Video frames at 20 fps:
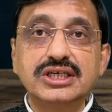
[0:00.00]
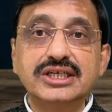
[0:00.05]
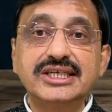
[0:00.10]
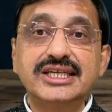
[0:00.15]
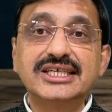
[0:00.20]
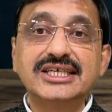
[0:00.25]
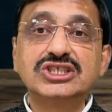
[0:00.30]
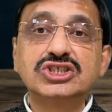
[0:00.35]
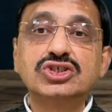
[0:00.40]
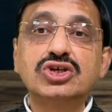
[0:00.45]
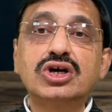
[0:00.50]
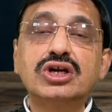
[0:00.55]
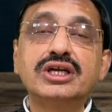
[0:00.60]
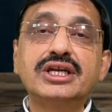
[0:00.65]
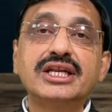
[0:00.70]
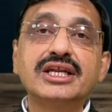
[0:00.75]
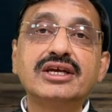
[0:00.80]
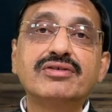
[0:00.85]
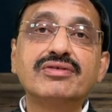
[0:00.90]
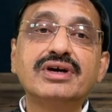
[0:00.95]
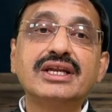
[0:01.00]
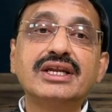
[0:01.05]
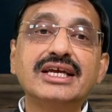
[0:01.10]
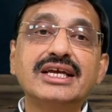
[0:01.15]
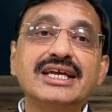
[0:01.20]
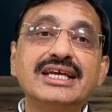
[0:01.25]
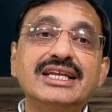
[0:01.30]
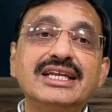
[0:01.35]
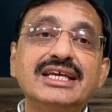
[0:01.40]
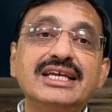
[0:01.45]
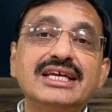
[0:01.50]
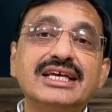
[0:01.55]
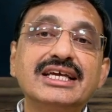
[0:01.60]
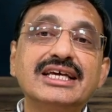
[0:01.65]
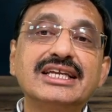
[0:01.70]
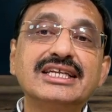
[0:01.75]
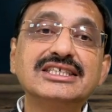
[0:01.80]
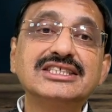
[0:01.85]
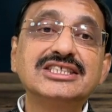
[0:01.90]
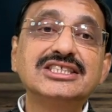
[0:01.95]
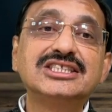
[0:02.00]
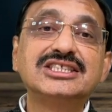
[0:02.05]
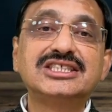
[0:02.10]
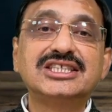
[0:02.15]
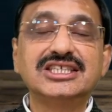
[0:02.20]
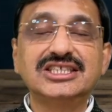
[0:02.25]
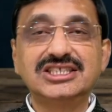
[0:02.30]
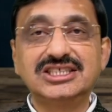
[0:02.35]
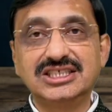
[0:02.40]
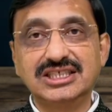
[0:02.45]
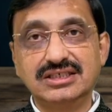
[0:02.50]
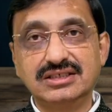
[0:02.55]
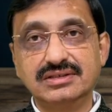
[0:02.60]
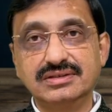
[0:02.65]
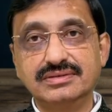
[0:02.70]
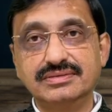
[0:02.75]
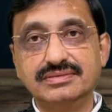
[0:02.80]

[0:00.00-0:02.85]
does not require any registration.